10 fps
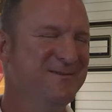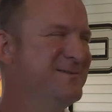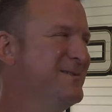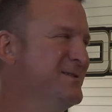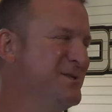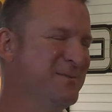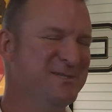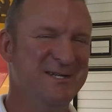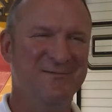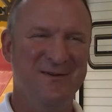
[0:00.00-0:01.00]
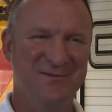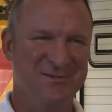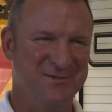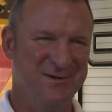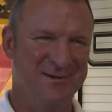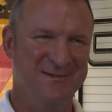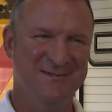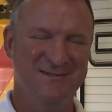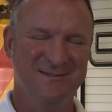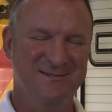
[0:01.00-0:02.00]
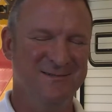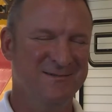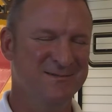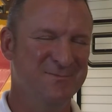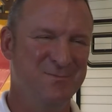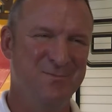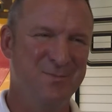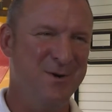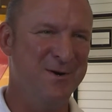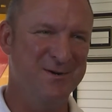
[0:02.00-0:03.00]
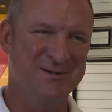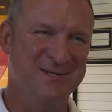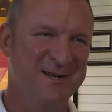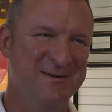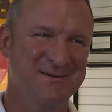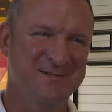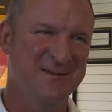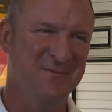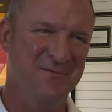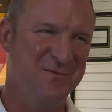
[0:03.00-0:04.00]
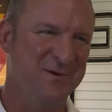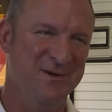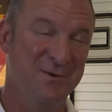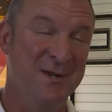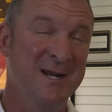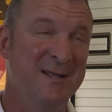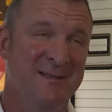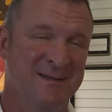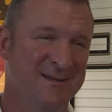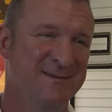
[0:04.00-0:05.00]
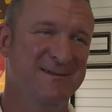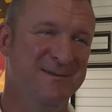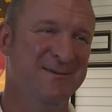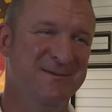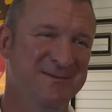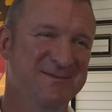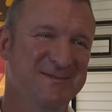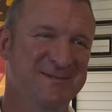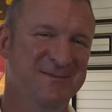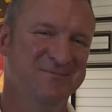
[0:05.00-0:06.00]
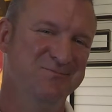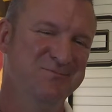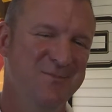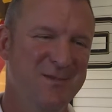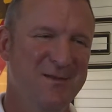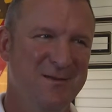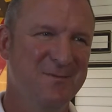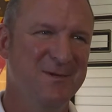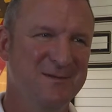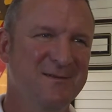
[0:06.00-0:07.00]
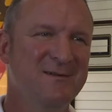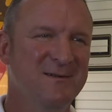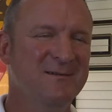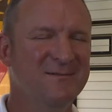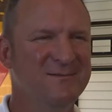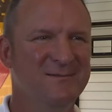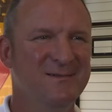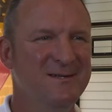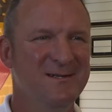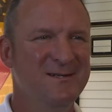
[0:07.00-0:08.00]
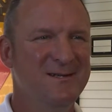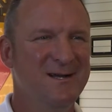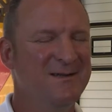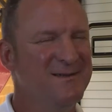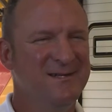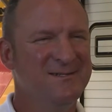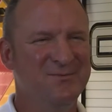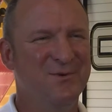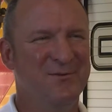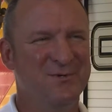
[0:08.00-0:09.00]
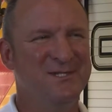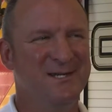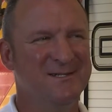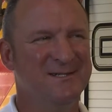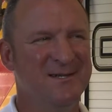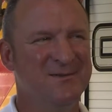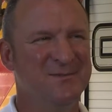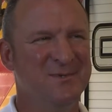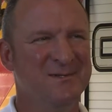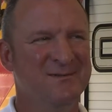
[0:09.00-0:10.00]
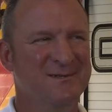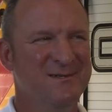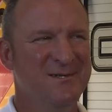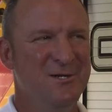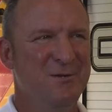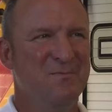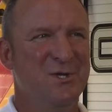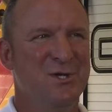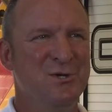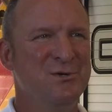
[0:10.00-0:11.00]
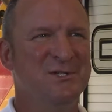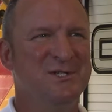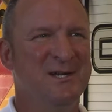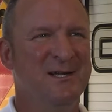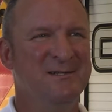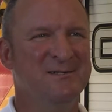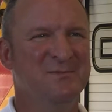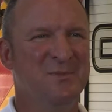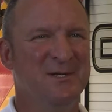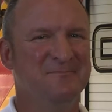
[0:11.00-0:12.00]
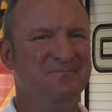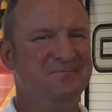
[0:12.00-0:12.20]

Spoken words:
in the jump seat of every truck. It's, you know, it's part of your standard stuff before you do anything, you know, so. But, oh, I wish I could say there's been huge changes, but